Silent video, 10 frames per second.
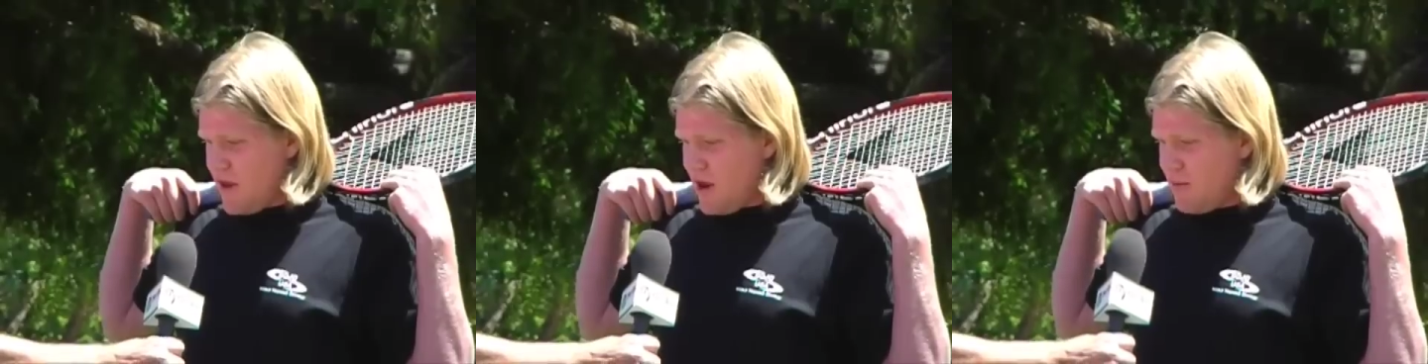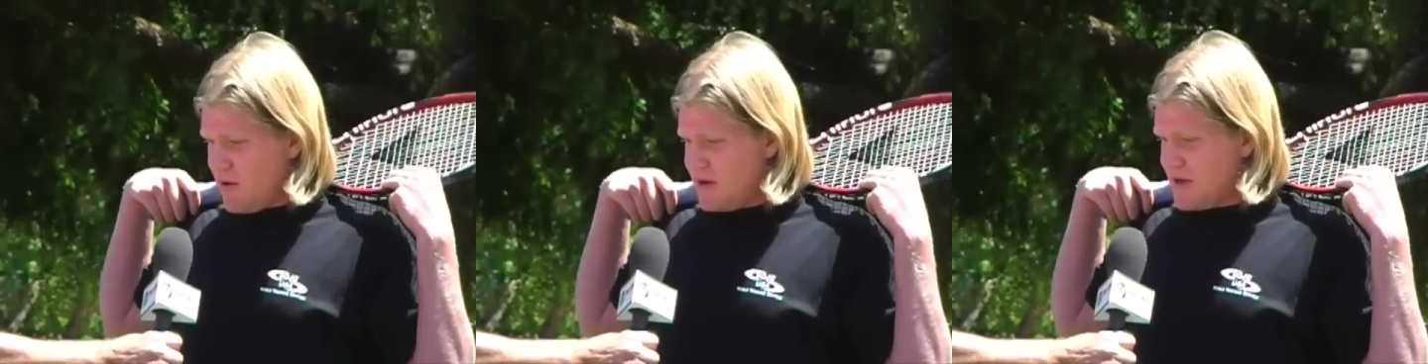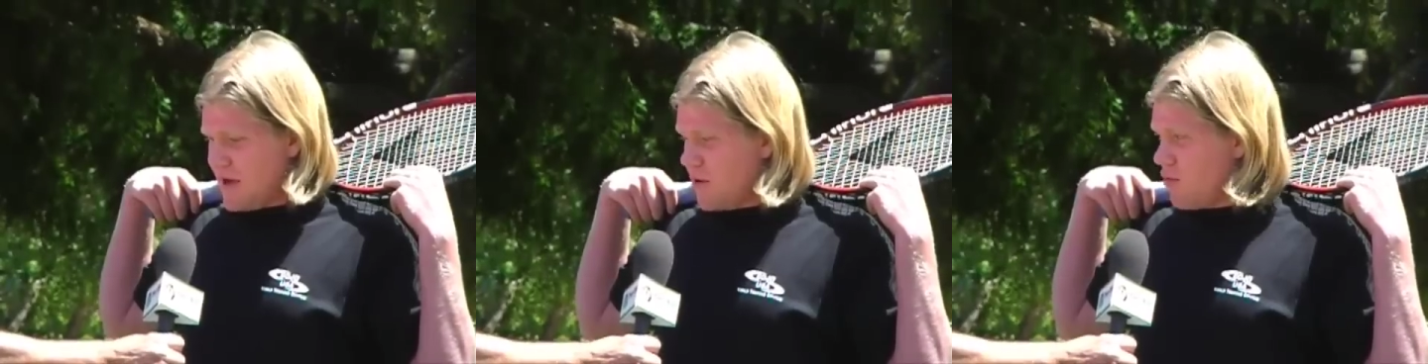then I'm going to
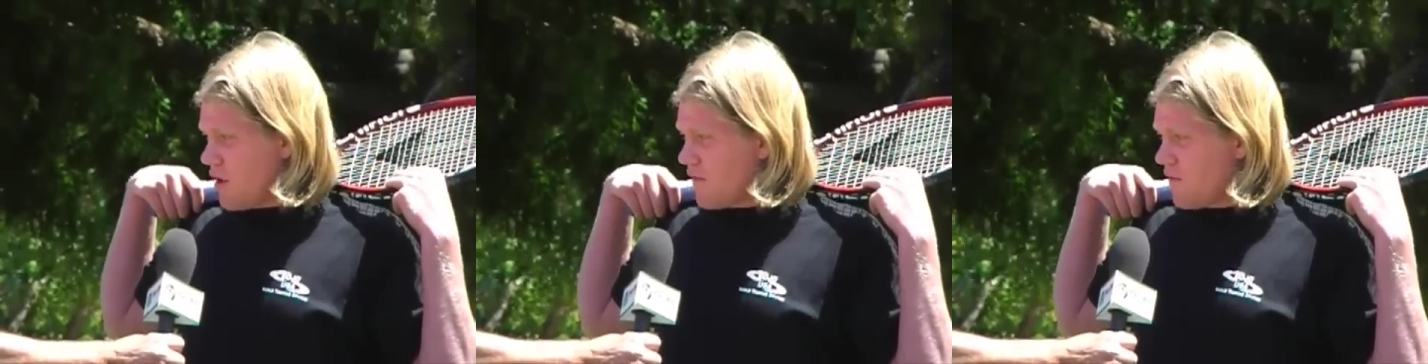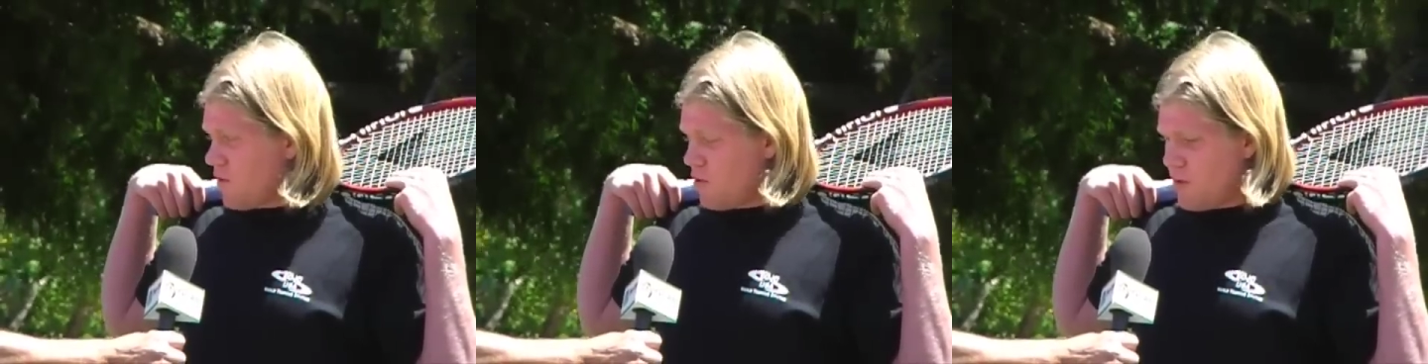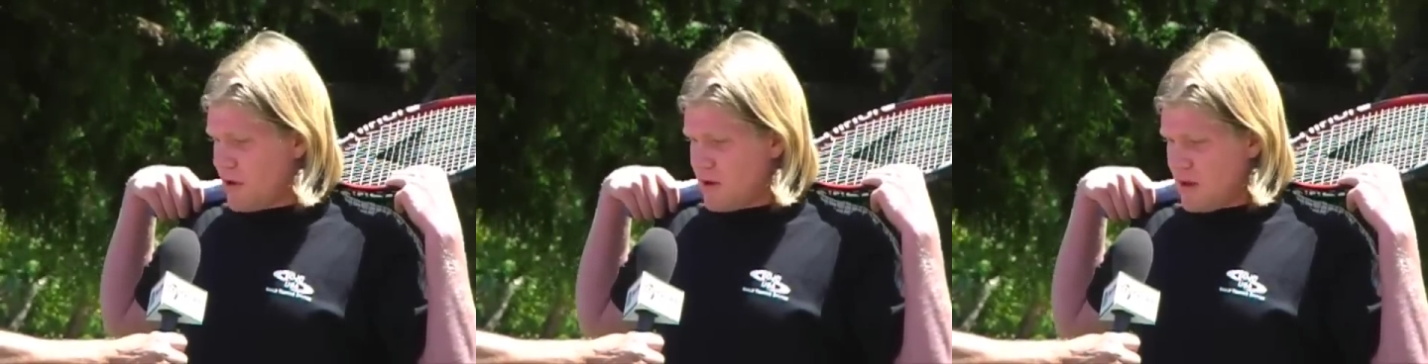take a break for a little
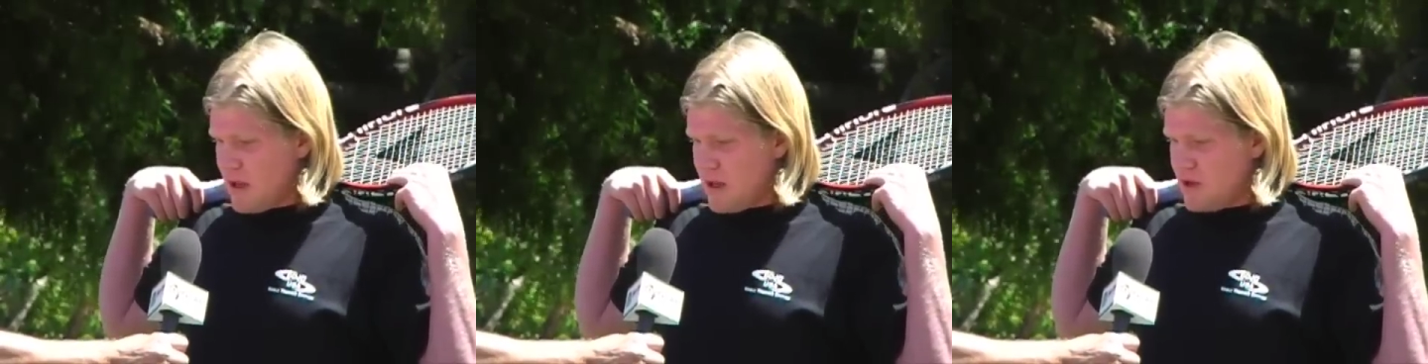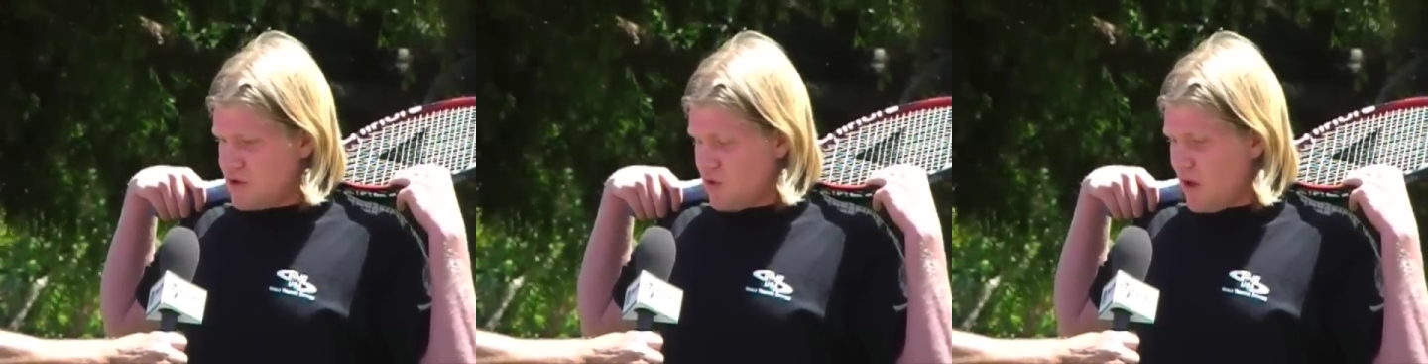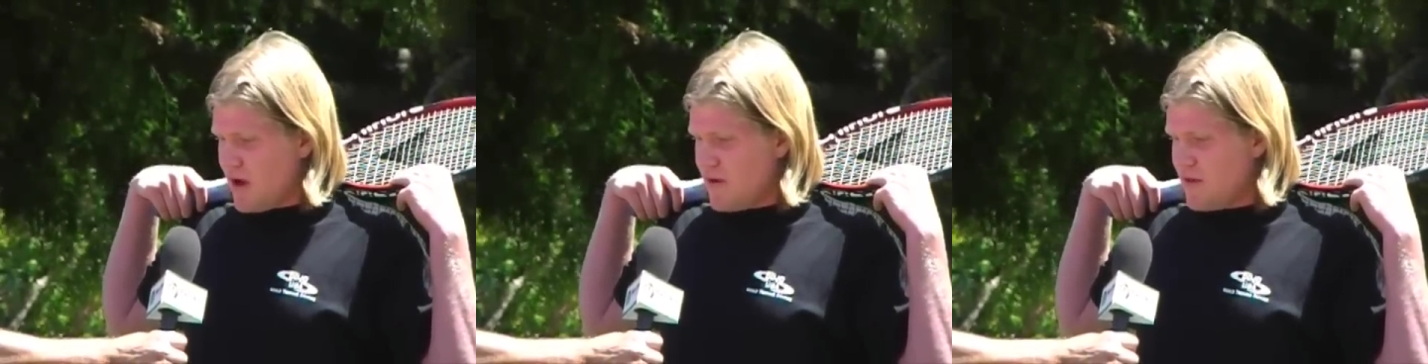bit in
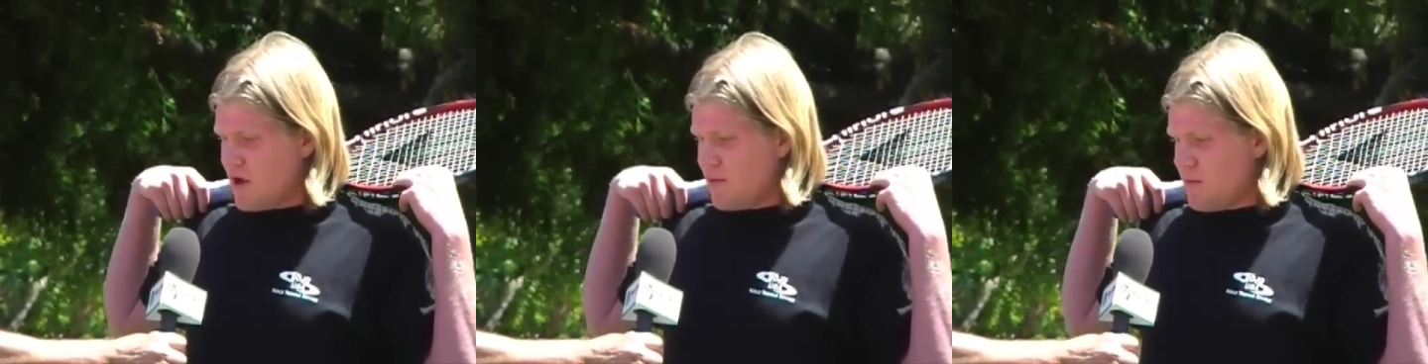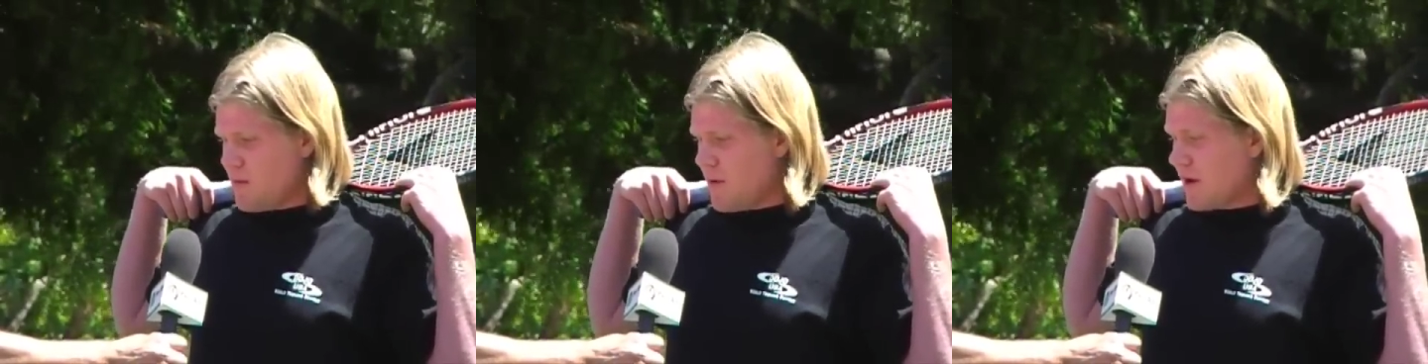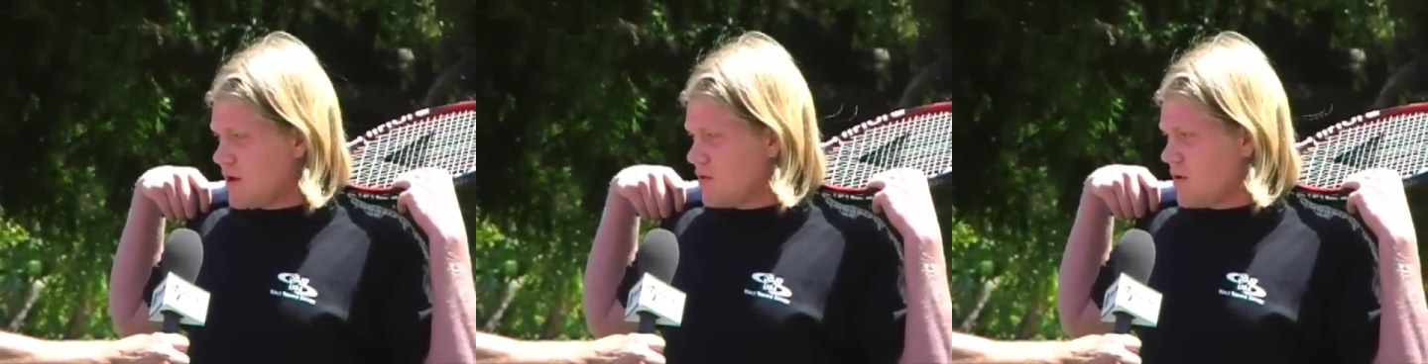July, and then I'm going to be back
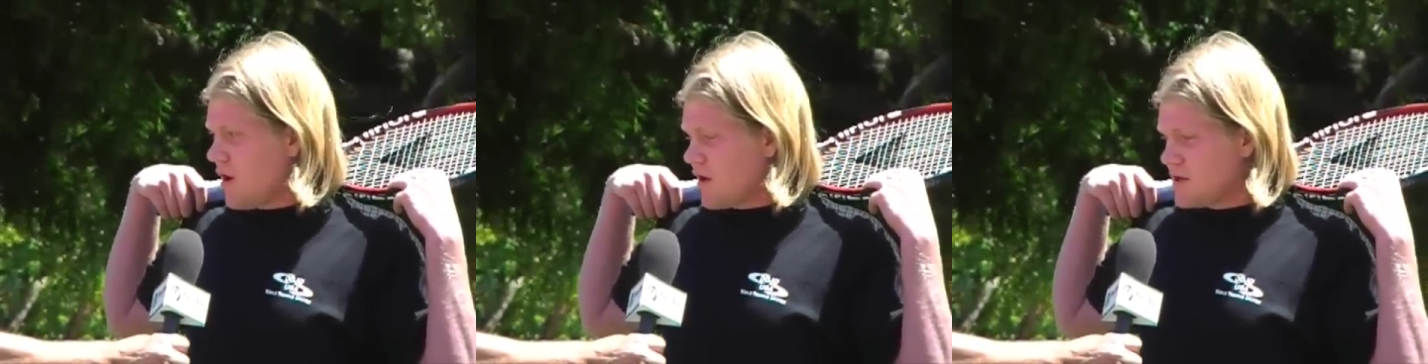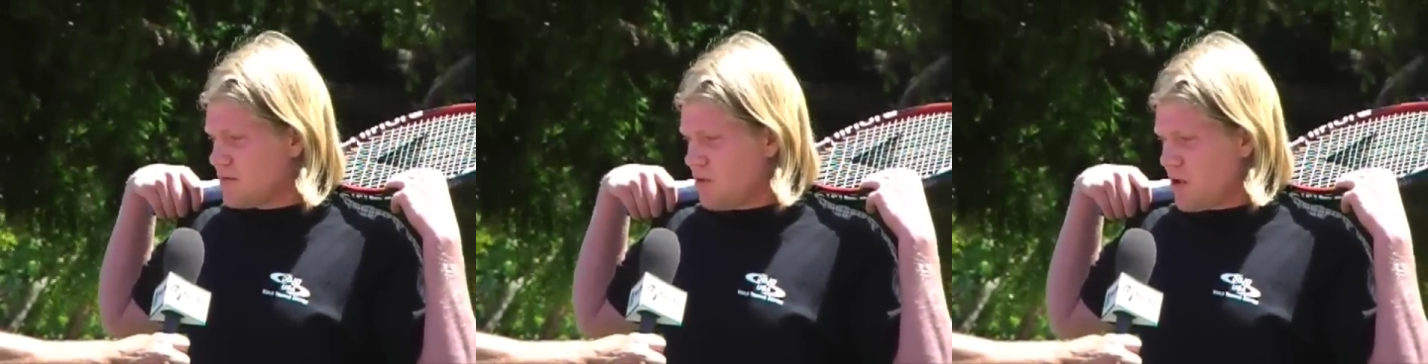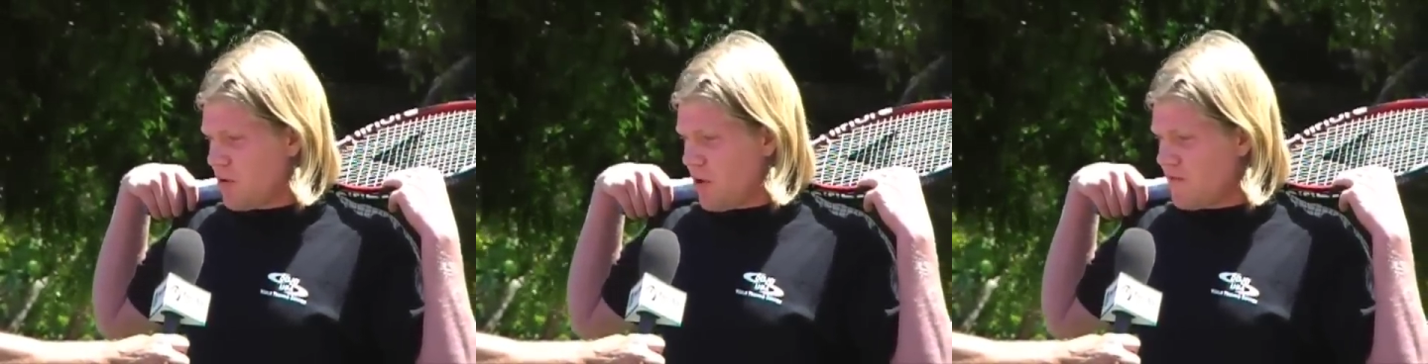into it in August and play
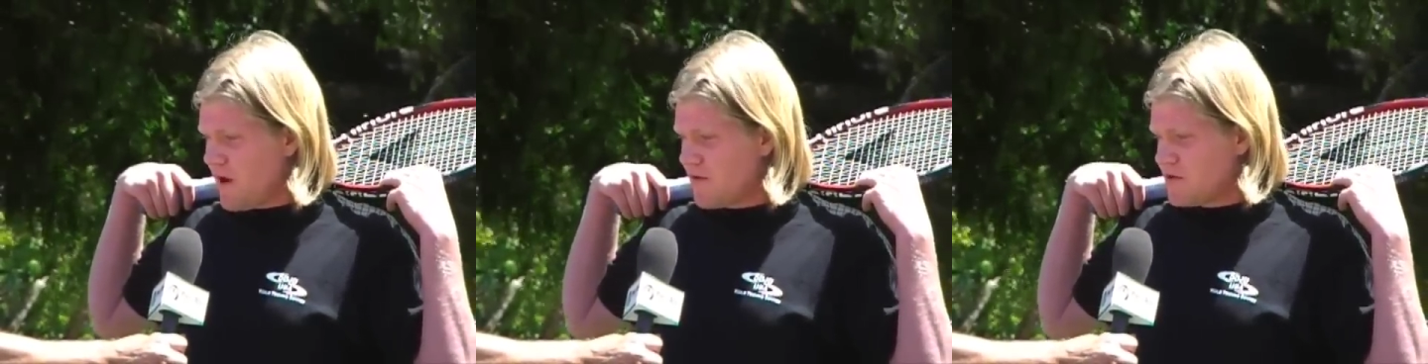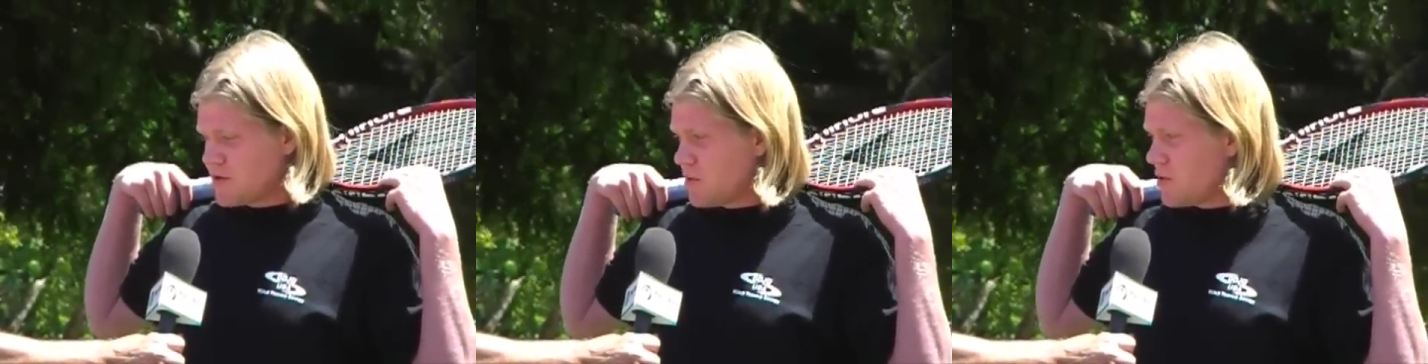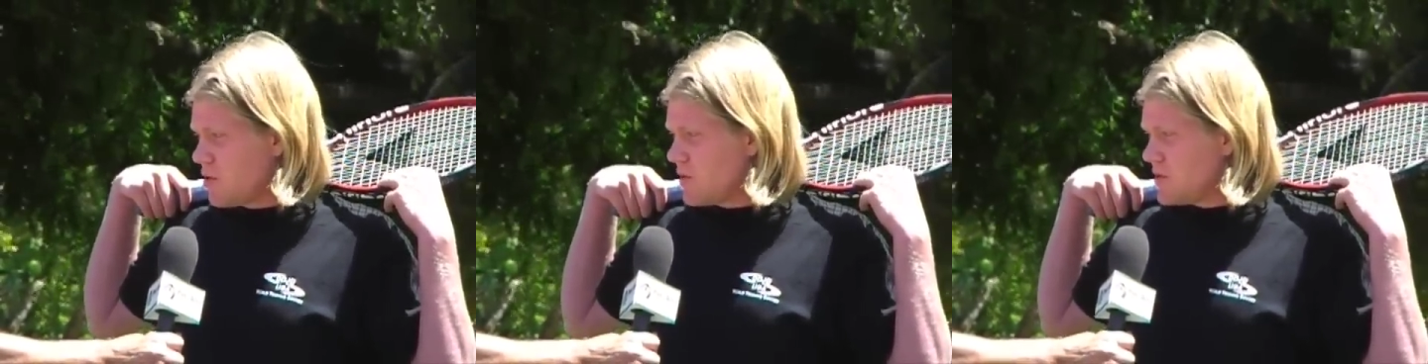probably five or six more
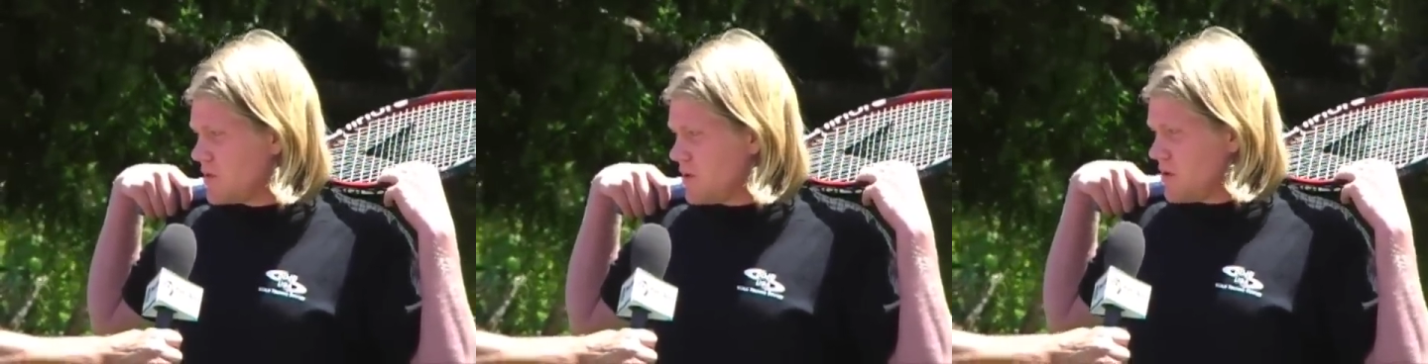tournaments.